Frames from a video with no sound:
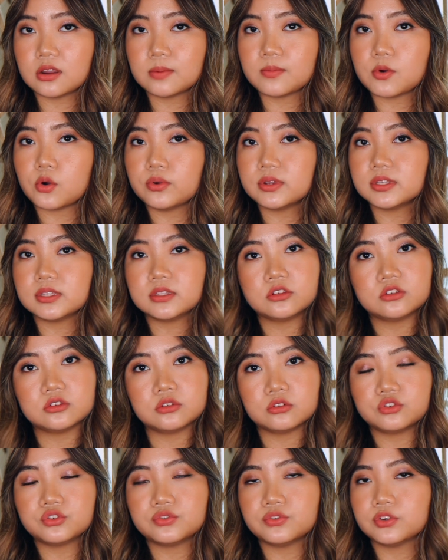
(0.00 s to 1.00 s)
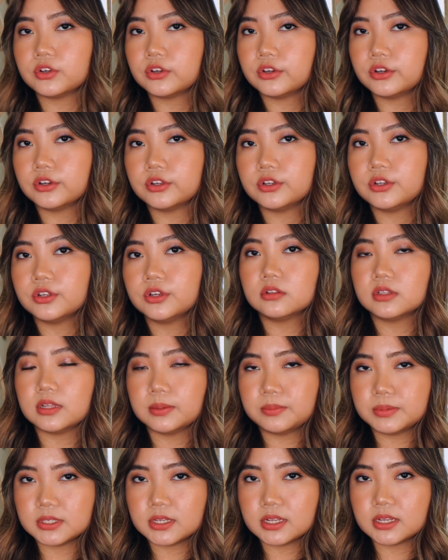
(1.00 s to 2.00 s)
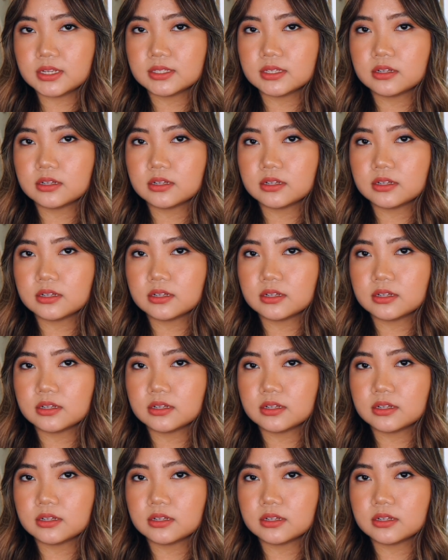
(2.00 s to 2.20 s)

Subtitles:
I'm always in the search for good lipsticks,